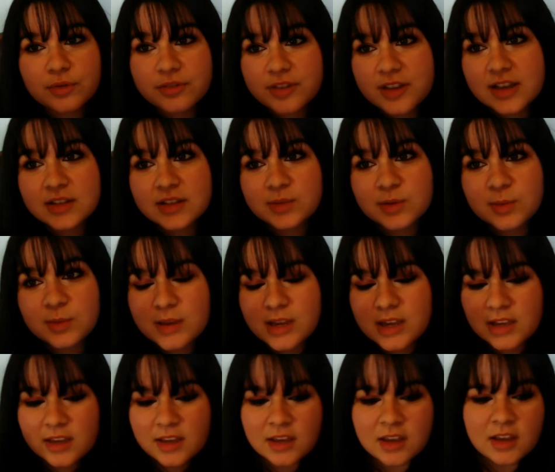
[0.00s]
things with
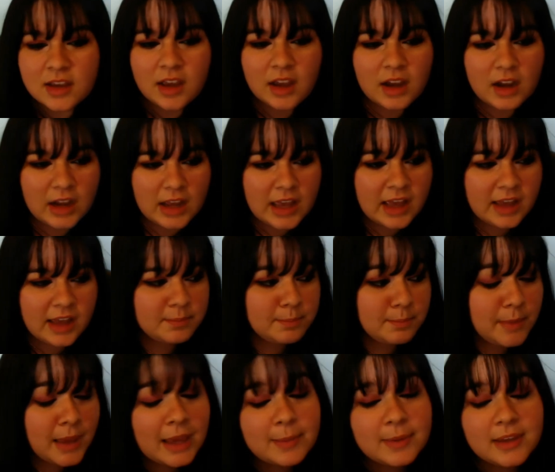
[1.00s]
me and
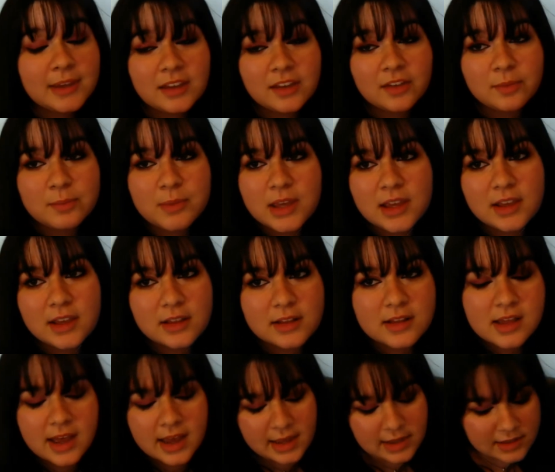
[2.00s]
maybe give me
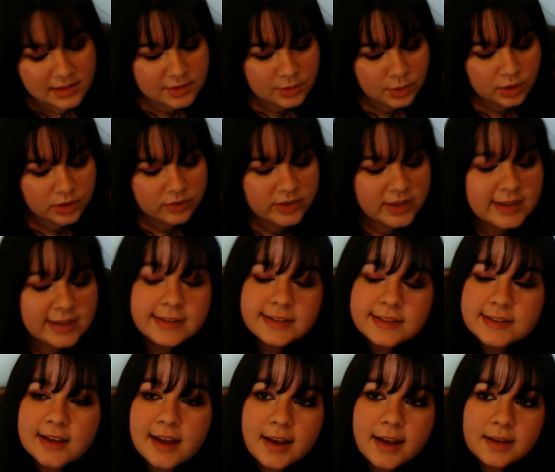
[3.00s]
like sort of
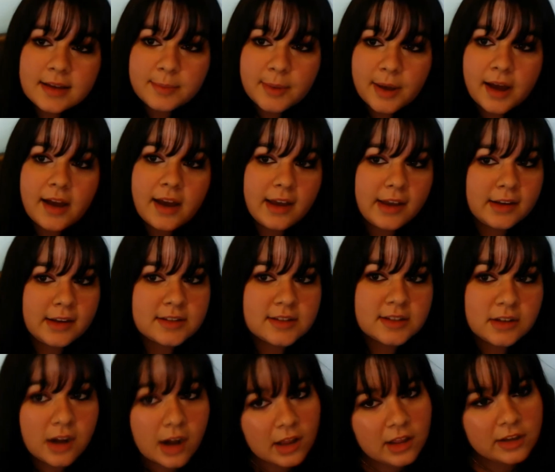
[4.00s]
insight behind
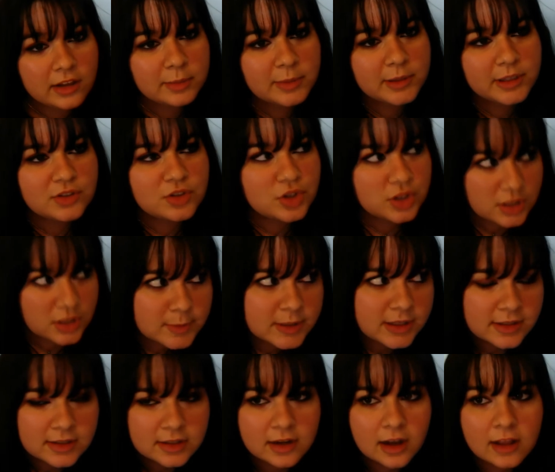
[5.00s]
Tagalog, because she
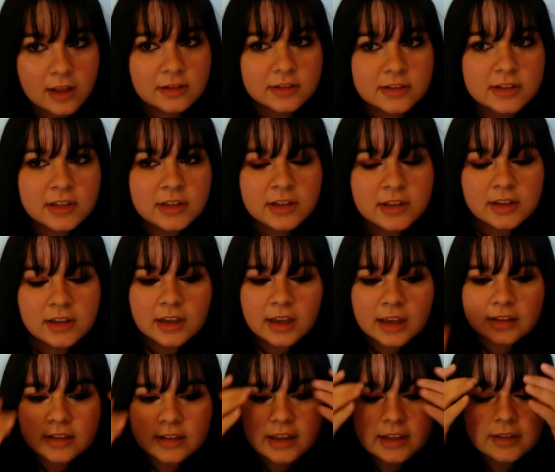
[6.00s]
speaks Tagalog,
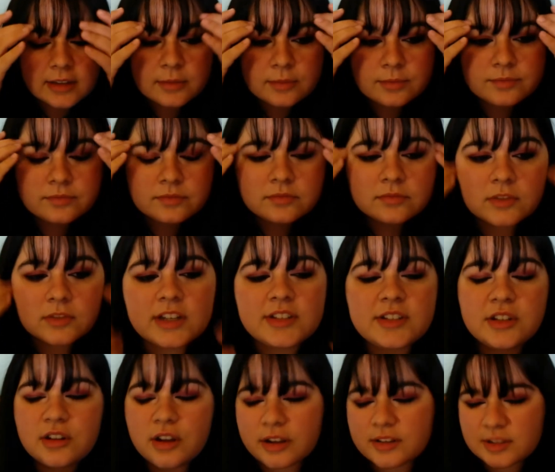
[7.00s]
and like, because
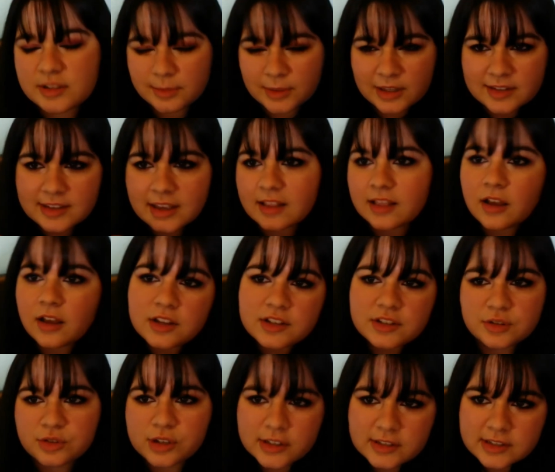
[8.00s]
you know how some things get lost
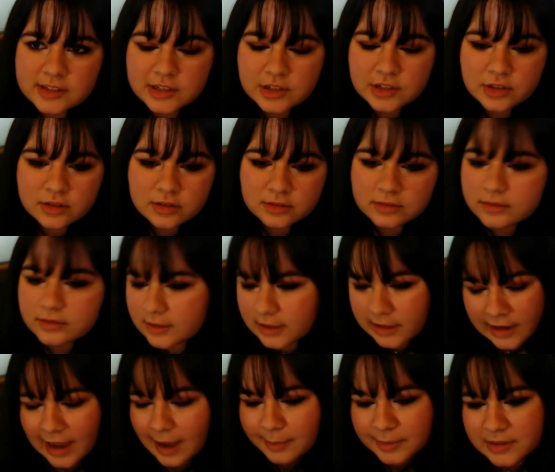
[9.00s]
in translation. It
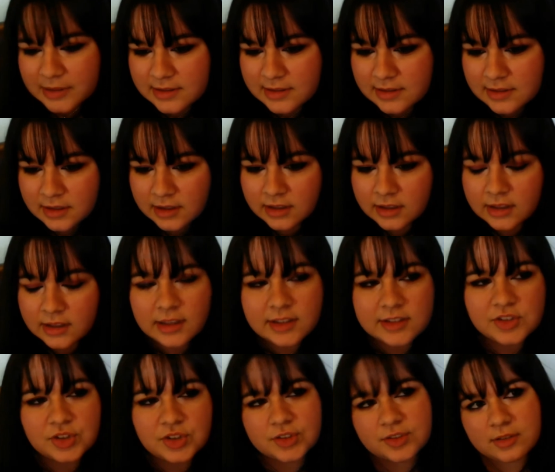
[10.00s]
happens.
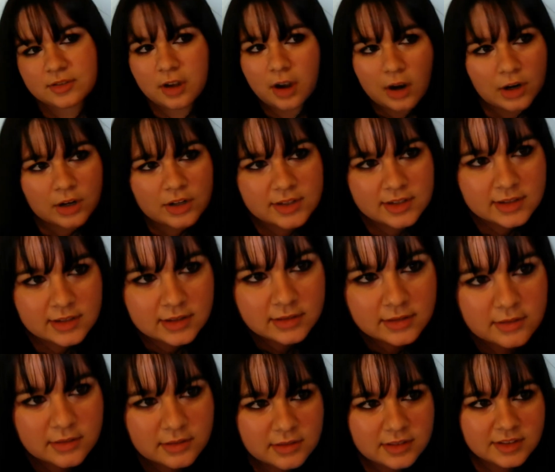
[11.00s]
It's just hard to,
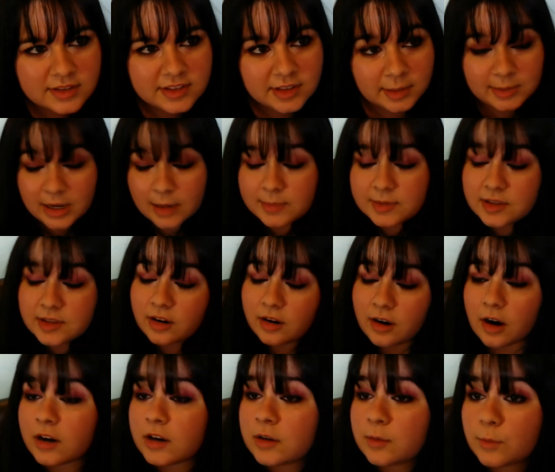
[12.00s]
sometimes there
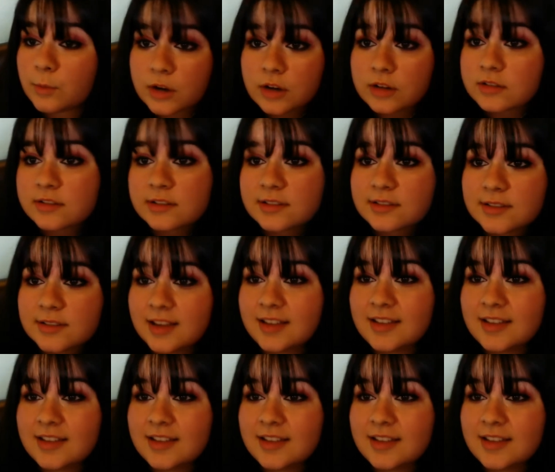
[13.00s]
aren't words